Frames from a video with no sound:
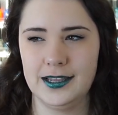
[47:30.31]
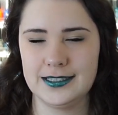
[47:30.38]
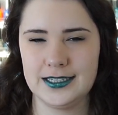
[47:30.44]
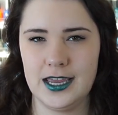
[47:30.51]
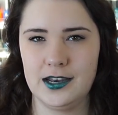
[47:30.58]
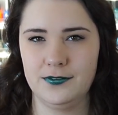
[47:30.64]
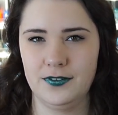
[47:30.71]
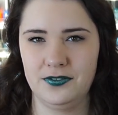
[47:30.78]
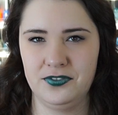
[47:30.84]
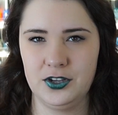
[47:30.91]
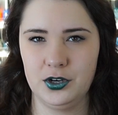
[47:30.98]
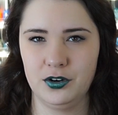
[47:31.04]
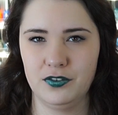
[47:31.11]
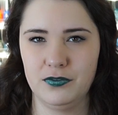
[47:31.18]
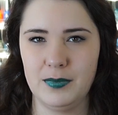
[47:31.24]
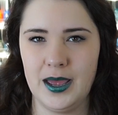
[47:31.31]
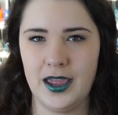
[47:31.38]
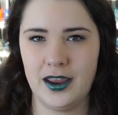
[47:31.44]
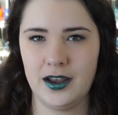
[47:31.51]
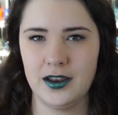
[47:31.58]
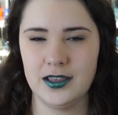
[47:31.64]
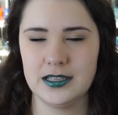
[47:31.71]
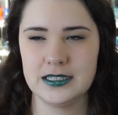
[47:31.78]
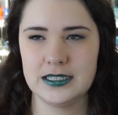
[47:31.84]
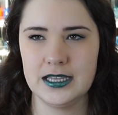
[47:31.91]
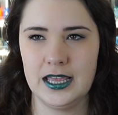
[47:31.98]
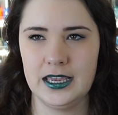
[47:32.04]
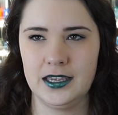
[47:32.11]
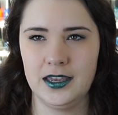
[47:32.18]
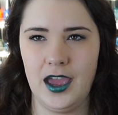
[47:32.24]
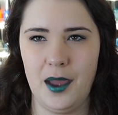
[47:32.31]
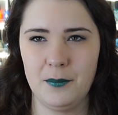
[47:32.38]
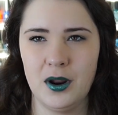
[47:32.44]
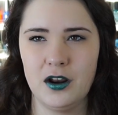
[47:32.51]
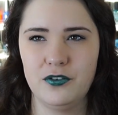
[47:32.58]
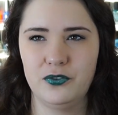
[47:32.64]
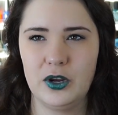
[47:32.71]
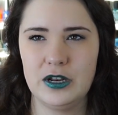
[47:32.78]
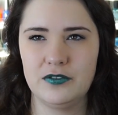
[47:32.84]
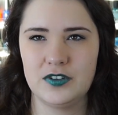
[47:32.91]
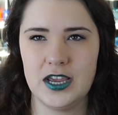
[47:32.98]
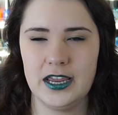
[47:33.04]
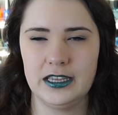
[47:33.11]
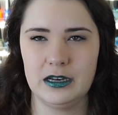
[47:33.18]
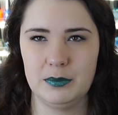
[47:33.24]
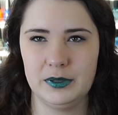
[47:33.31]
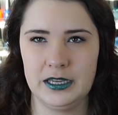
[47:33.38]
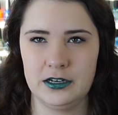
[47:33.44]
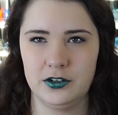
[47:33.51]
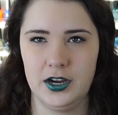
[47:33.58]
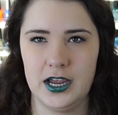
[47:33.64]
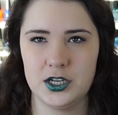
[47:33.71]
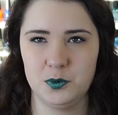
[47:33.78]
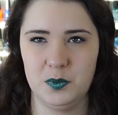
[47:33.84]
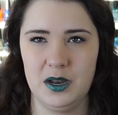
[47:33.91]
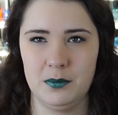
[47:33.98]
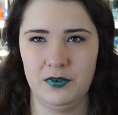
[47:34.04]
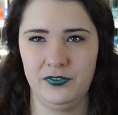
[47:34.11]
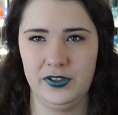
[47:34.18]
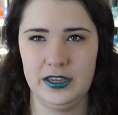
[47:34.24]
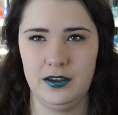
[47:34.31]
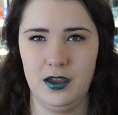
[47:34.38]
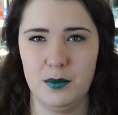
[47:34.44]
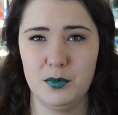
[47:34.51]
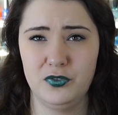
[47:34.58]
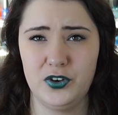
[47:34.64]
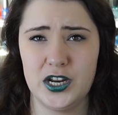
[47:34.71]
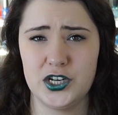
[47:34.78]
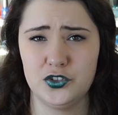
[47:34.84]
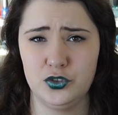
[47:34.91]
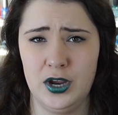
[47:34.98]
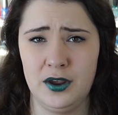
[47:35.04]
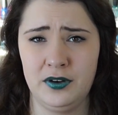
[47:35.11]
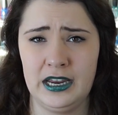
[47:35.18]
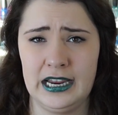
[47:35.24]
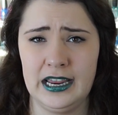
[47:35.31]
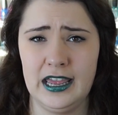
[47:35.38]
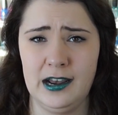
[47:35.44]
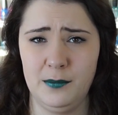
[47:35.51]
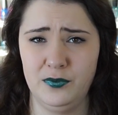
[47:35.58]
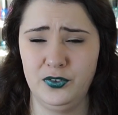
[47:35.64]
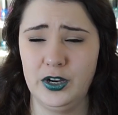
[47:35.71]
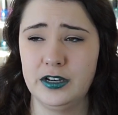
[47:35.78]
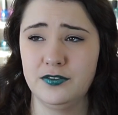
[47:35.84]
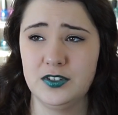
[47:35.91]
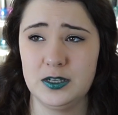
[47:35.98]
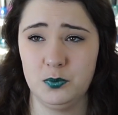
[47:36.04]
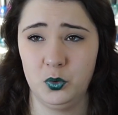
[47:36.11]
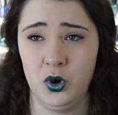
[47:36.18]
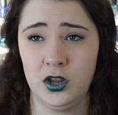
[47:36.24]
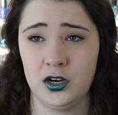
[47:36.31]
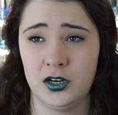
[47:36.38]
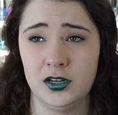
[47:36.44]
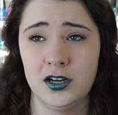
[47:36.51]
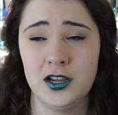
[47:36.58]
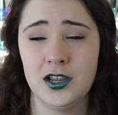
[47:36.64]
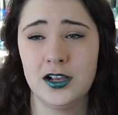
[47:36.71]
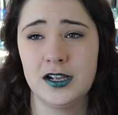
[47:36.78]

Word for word: That's kind of a fear of mine is like, I'm not afraid of dying in a plane crash, but I'm afraid, I'm afraid of drowning and I'm afraid of deep water.